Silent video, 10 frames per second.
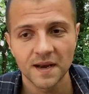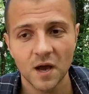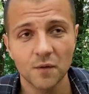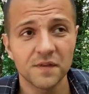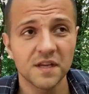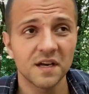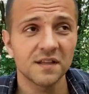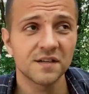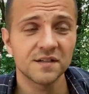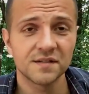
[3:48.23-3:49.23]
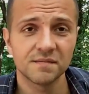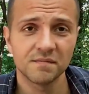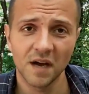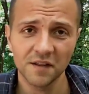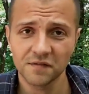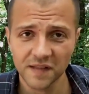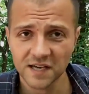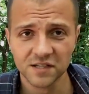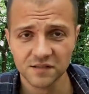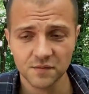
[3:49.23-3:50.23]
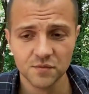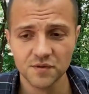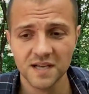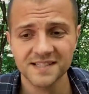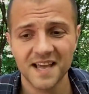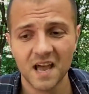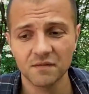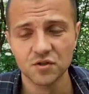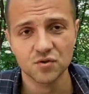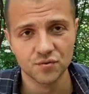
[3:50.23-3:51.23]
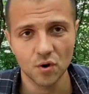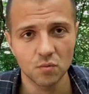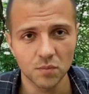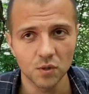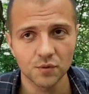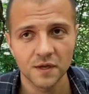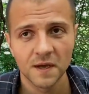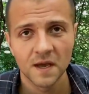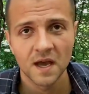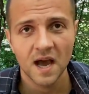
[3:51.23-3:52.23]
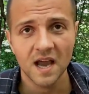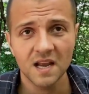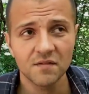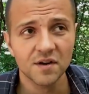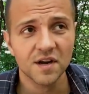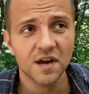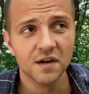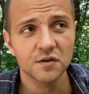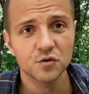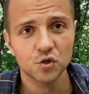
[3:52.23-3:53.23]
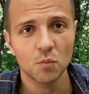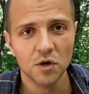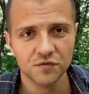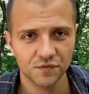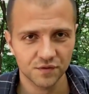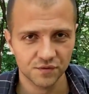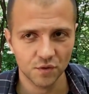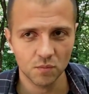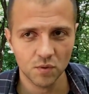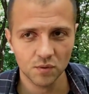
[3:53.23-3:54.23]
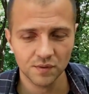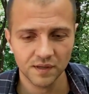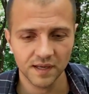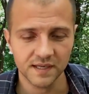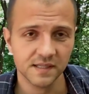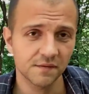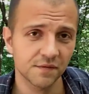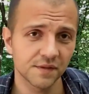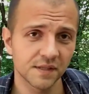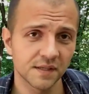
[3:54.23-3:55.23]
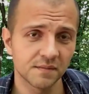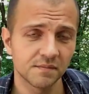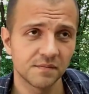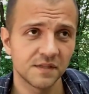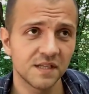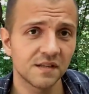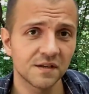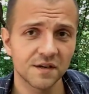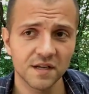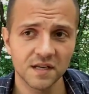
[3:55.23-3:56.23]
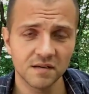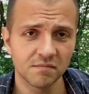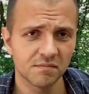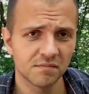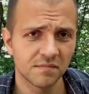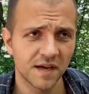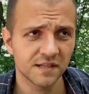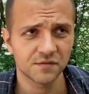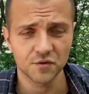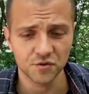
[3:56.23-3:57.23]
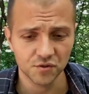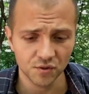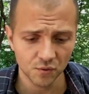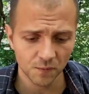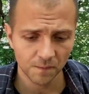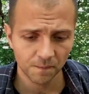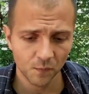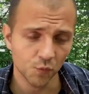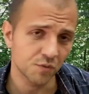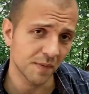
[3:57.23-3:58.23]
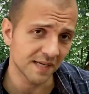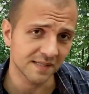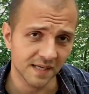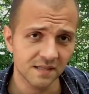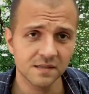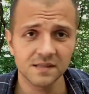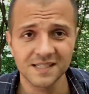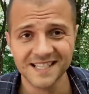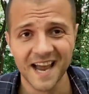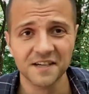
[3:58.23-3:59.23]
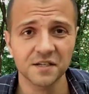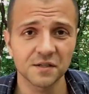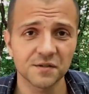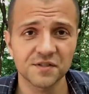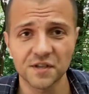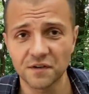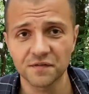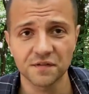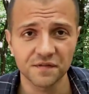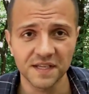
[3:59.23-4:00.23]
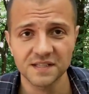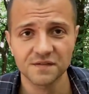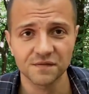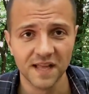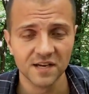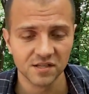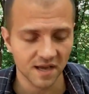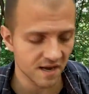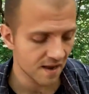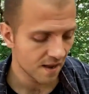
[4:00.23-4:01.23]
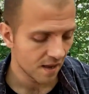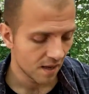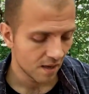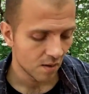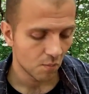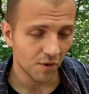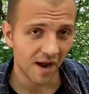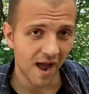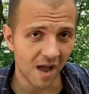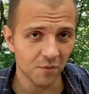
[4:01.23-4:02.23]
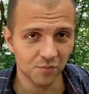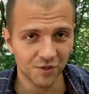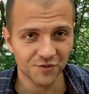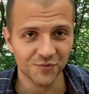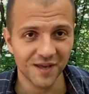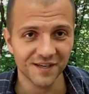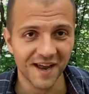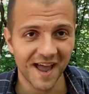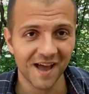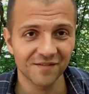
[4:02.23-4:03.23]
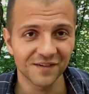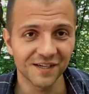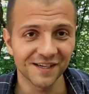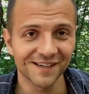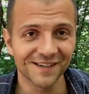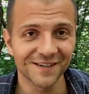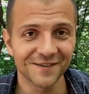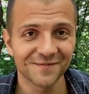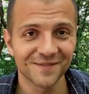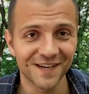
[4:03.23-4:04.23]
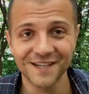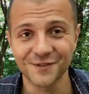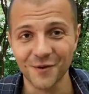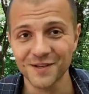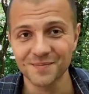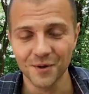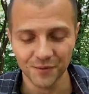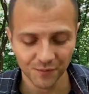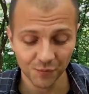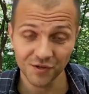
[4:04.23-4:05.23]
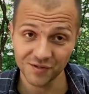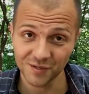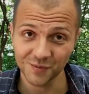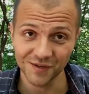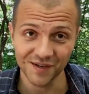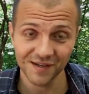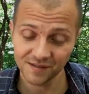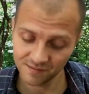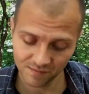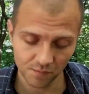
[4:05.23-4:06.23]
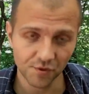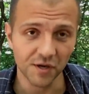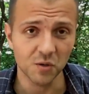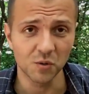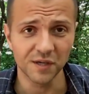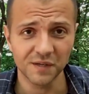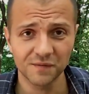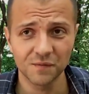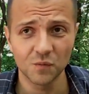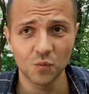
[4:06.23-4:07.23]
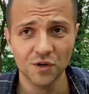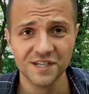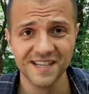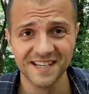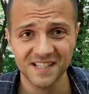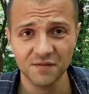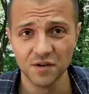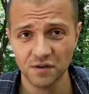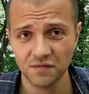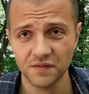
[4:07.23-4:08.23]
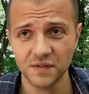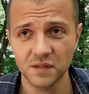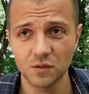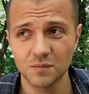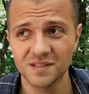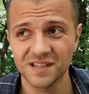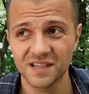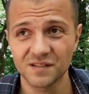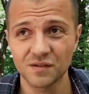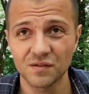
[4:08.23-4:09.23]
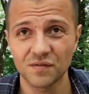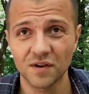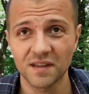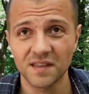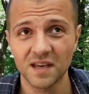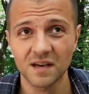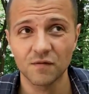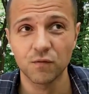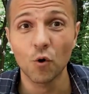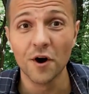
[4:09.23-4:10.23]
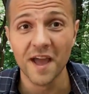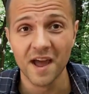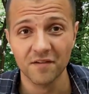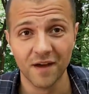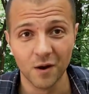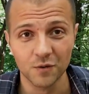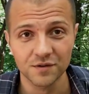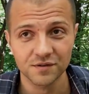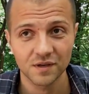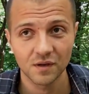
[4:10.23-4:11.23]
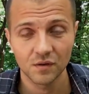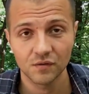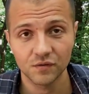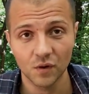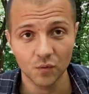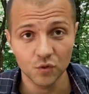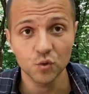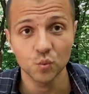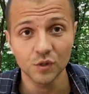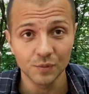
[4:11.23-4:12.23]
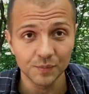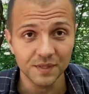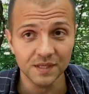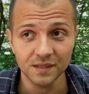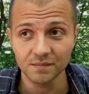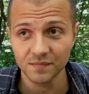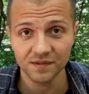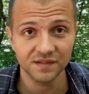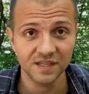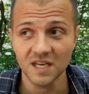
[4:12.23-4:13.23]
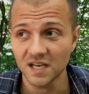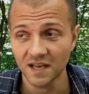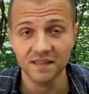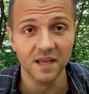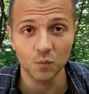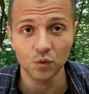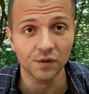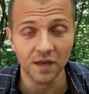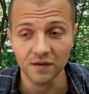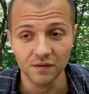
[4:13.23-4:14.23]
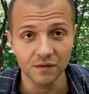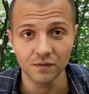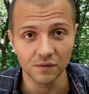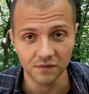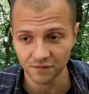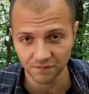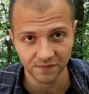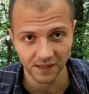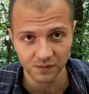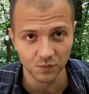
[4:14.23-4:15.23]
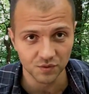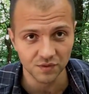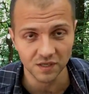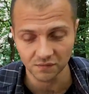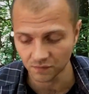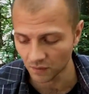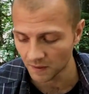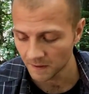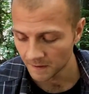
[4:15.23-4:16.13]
Now, the other flashlights from Thrunite have a strobe mode. I never cared so much for the strobe mode, except for the T30S version 2, which makes sense. It's a tactical self-defense flashlight. But I would much rather have an SOS mode, which this one does. Pretty cool. It works at 750 lumens and it's good for, I think, 4.5 hours. So you will be seen and they will get to you if that's what you need it for.